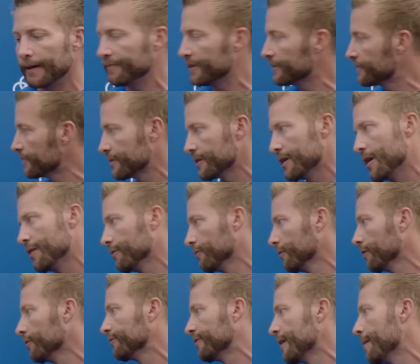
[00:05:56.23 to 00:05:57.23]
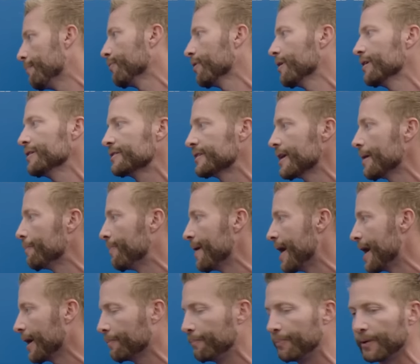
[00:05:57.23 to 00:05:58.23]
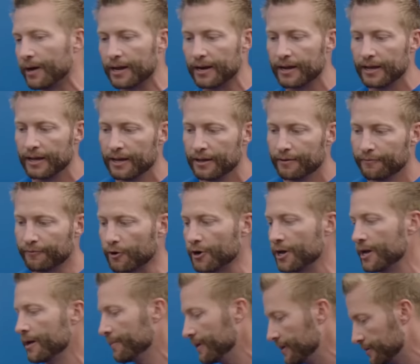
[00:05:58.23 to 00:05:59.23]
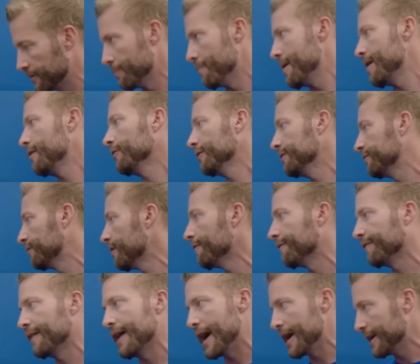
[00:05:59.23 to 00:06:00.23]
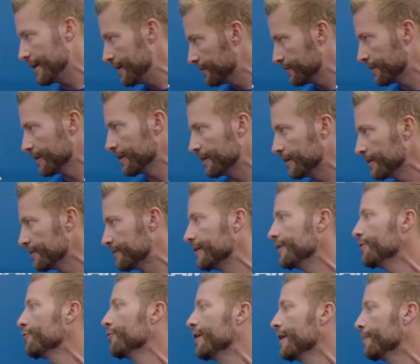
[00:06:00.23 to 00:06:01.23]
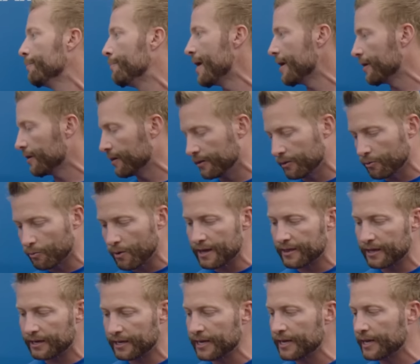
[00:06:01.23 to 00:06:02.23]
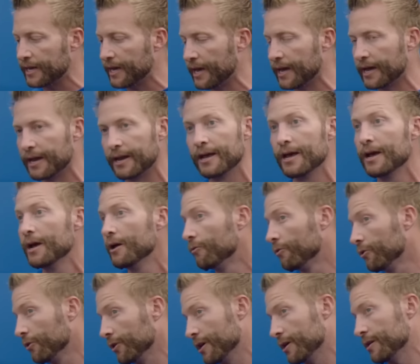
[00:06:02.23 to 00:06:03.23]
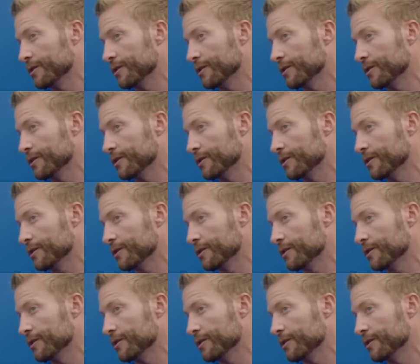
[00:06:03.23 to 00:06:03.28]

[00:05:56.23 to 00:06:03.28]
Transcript: this is another little temporary setback. But for him, he's a mentally tough guy. He's going to continue to get better in the way that he can, really